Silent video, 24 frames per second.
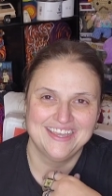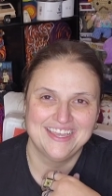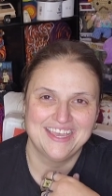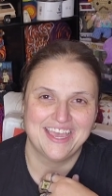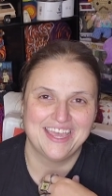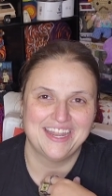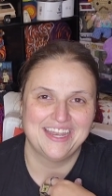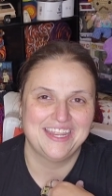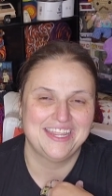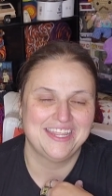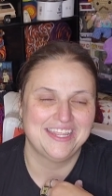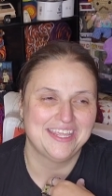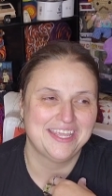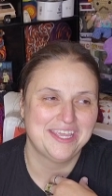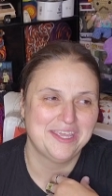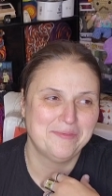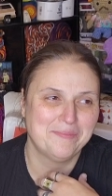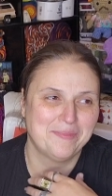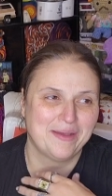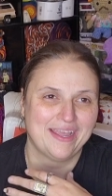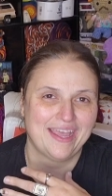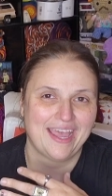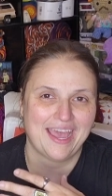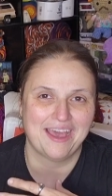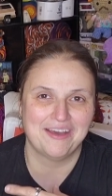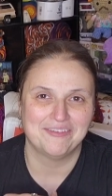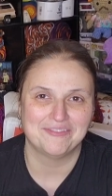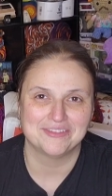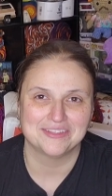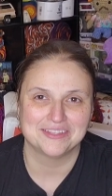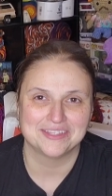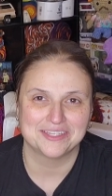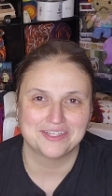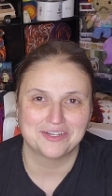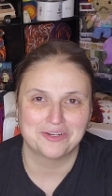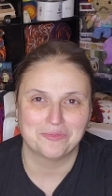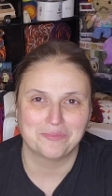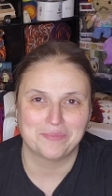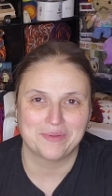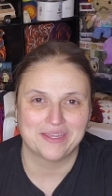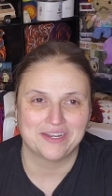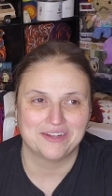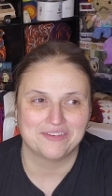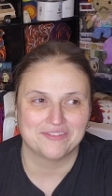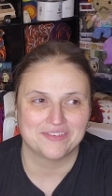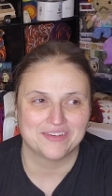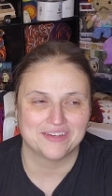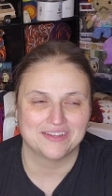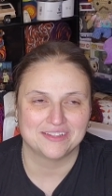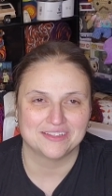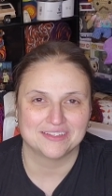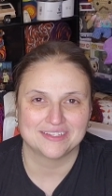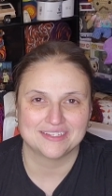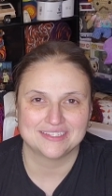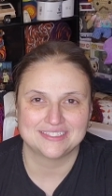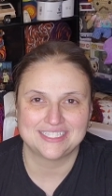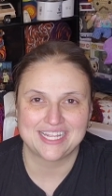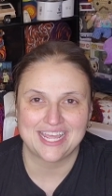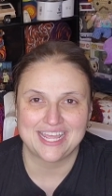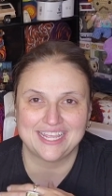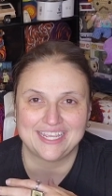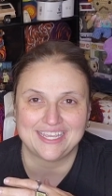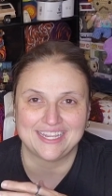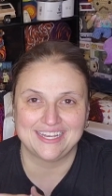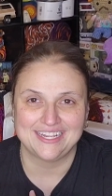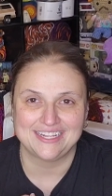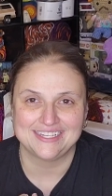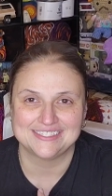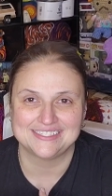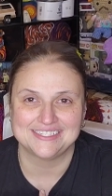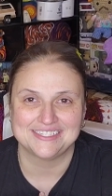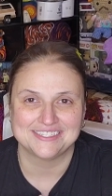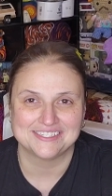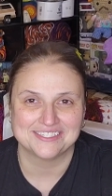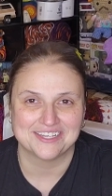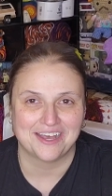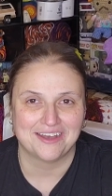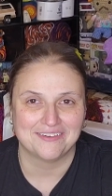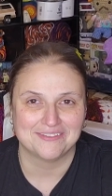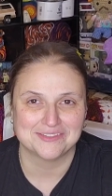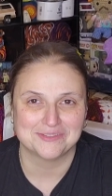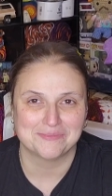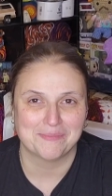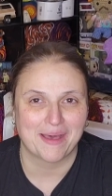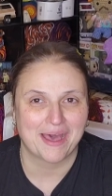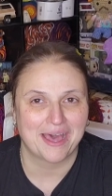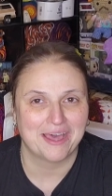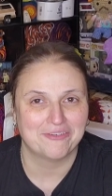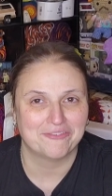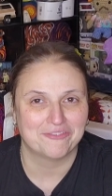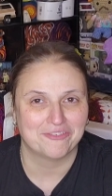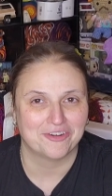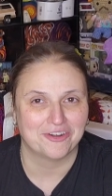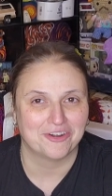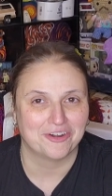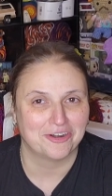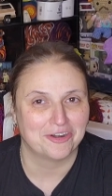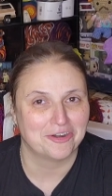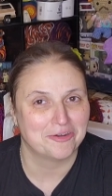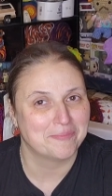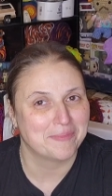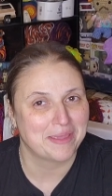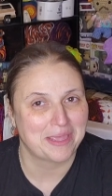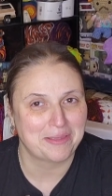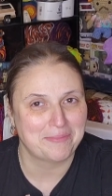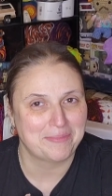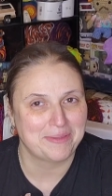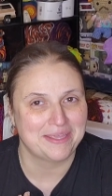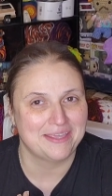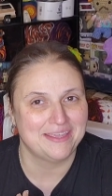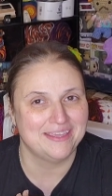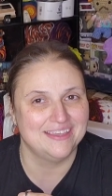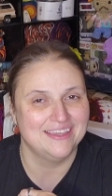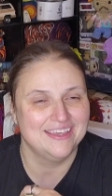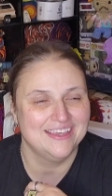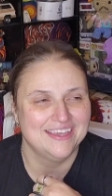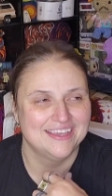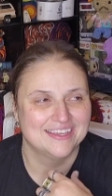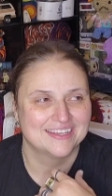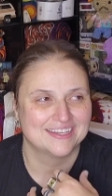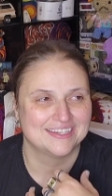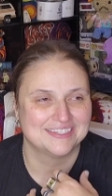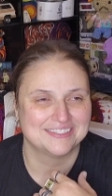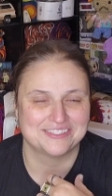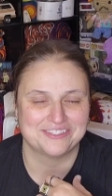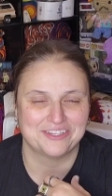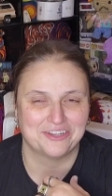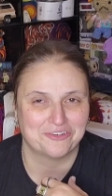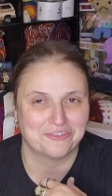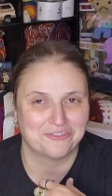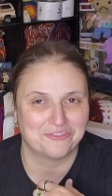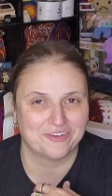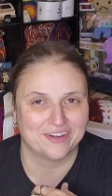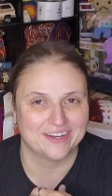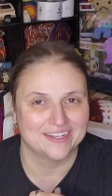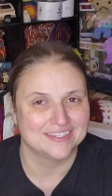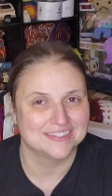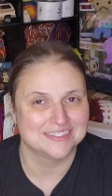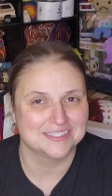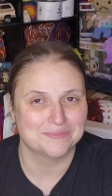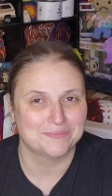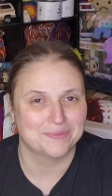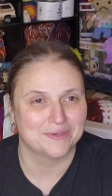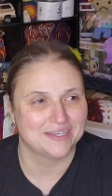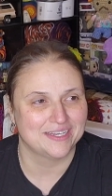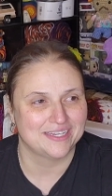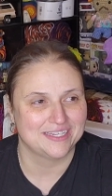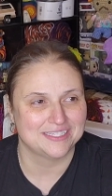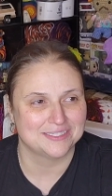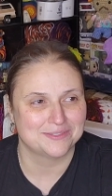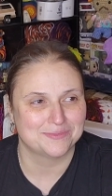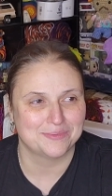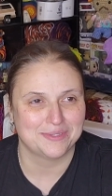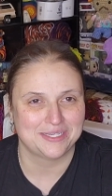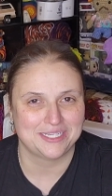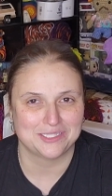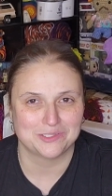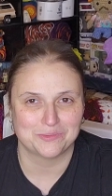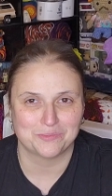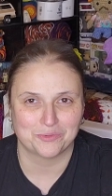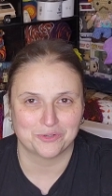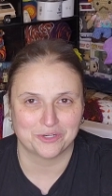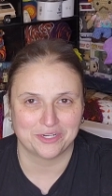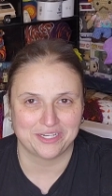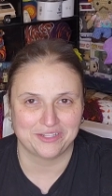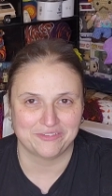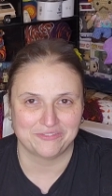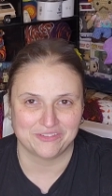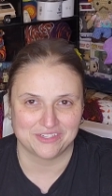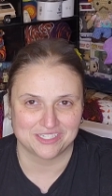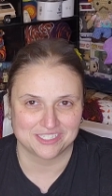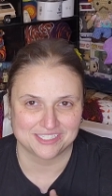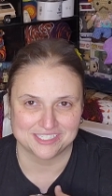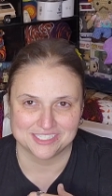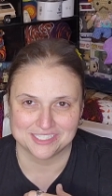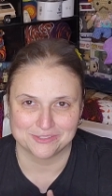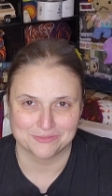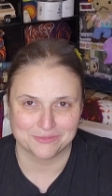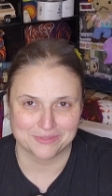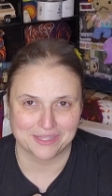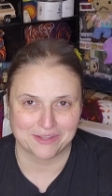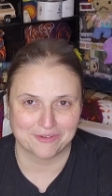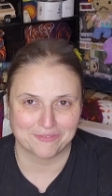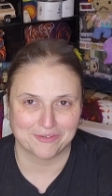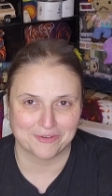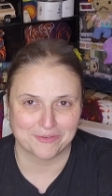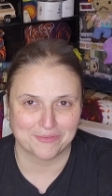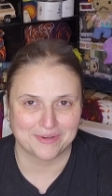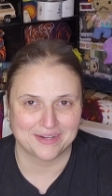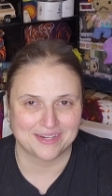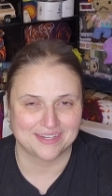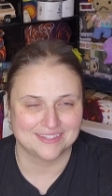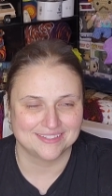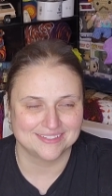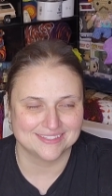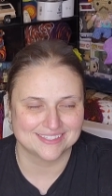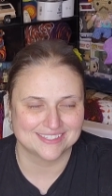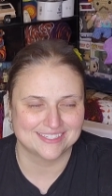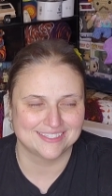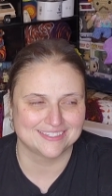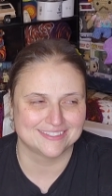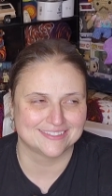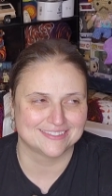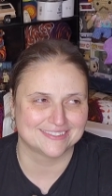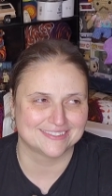and he, he might have a little bit of a take it easy soft spot for her maybe because they're friends but he's he's pretty vicious with everyone else